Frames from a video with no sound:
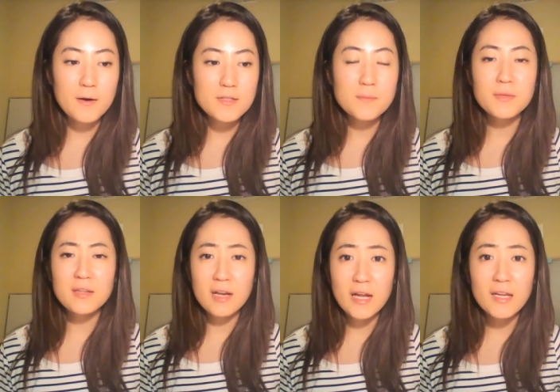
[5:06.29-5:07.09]
Something
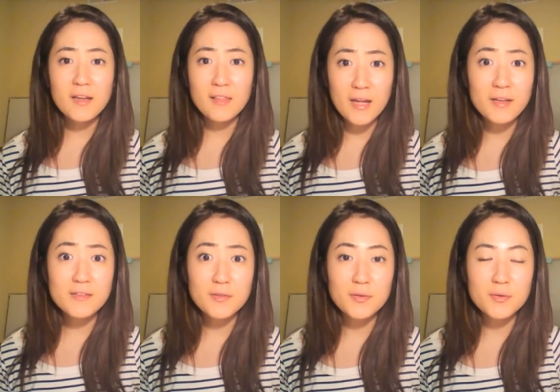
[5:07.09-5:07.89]
that
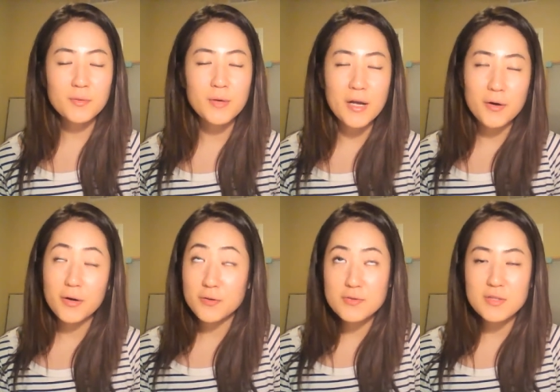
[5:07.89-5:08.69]
I
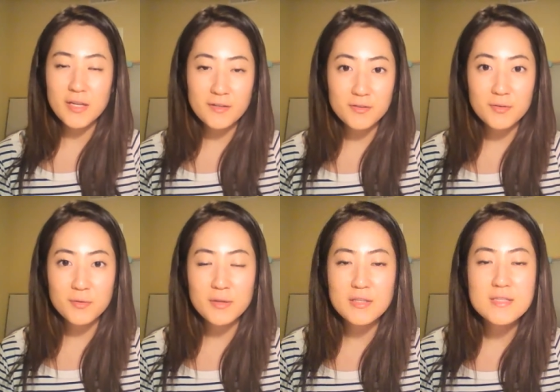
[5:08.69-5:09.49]
used to like to do
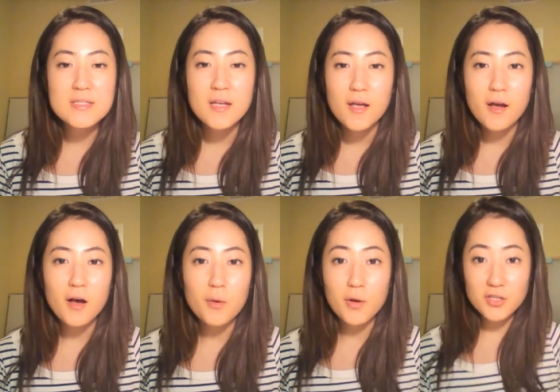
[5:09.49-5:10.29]
is
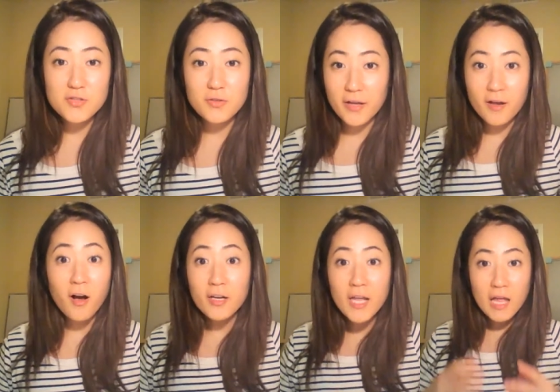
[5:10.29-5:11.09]
watch like
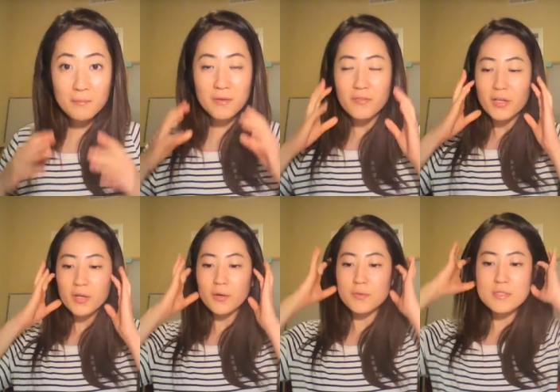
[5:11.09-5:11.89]
Khan Academy
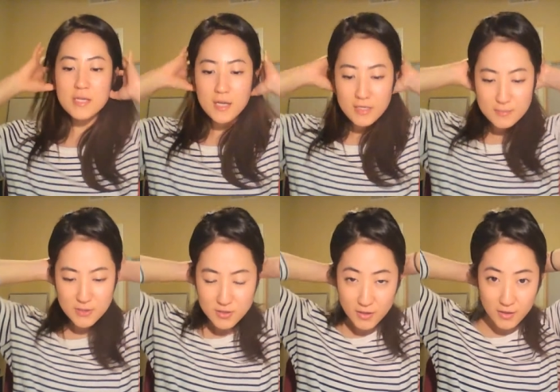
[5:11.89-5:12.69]
videos,
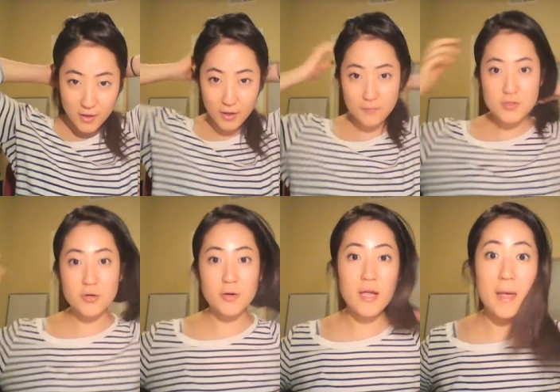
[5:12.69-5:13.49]
especially
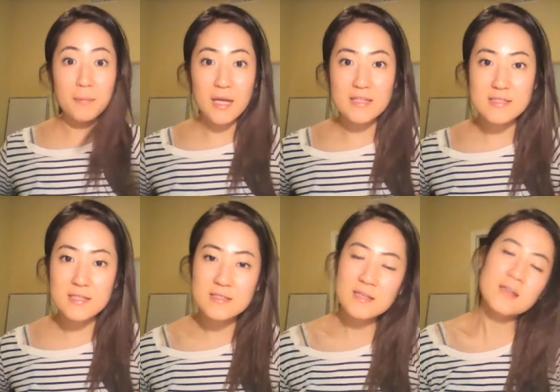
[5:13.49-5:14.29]
during MCAT
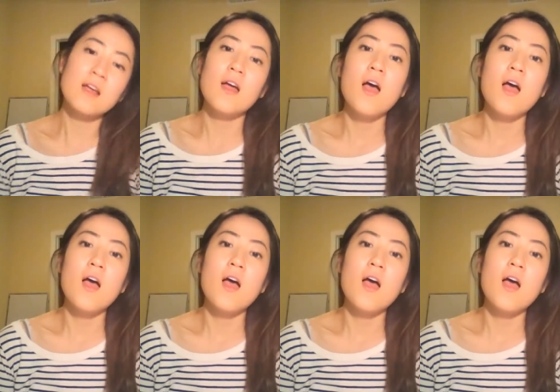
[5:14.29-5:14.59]
season.